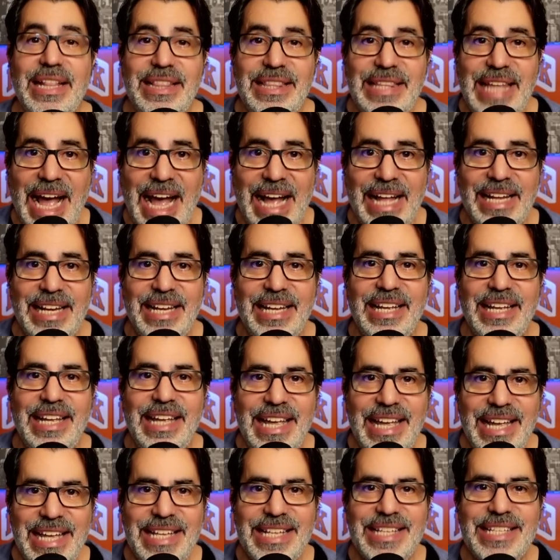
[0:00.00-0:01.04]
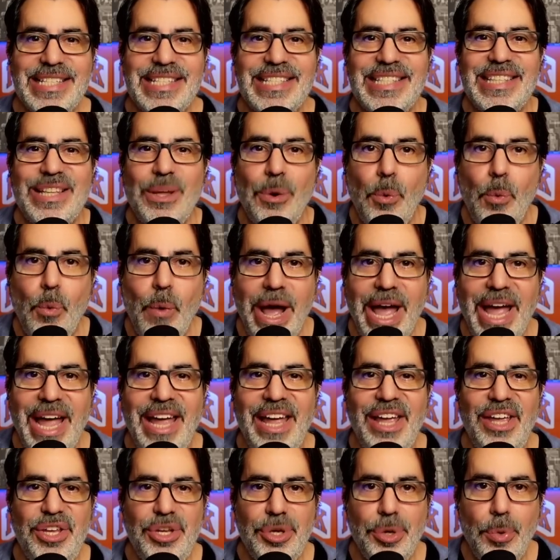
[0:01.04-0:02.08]
That is the
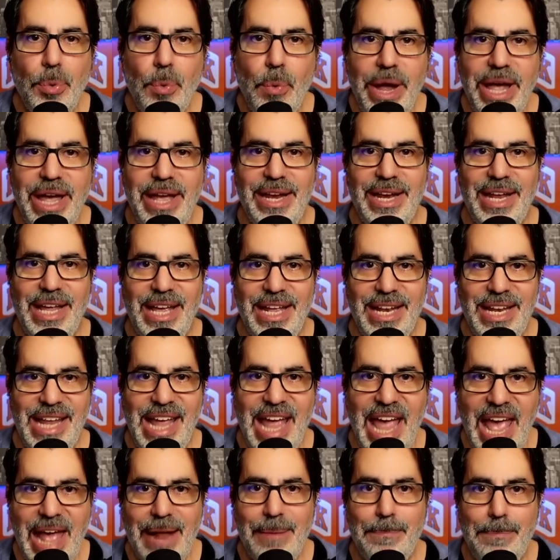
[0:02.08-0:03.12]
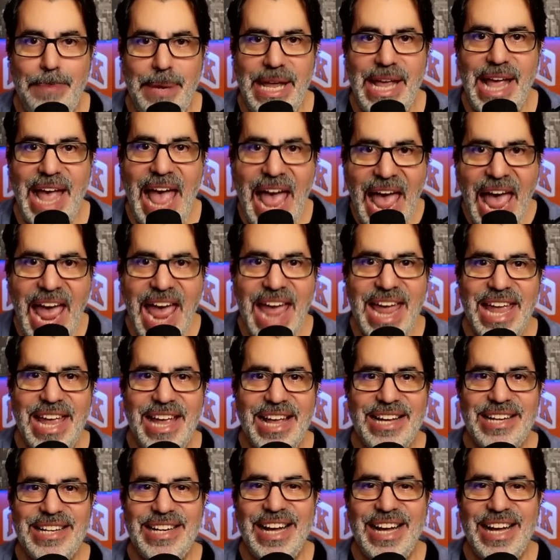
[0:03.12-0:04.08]
way you win in the NBA.